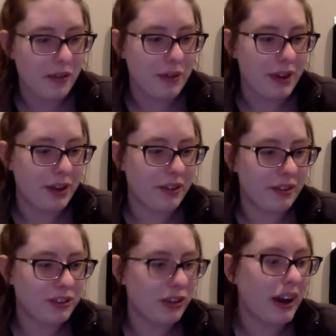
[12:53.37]

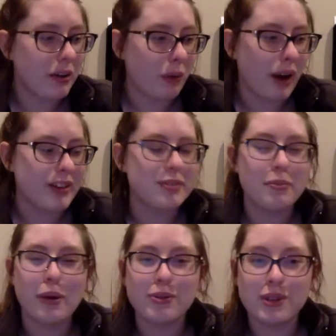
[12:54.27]
We try to watch
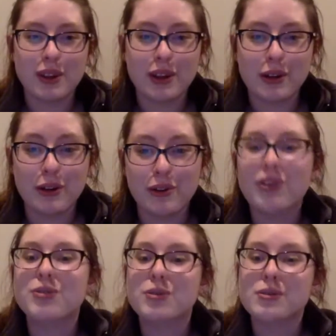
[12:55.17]
most of the new
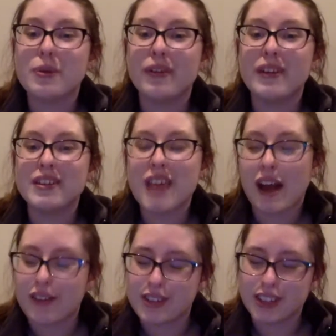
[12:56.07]
Christmas movies
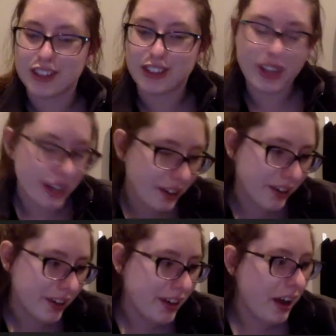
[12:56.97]
every single year.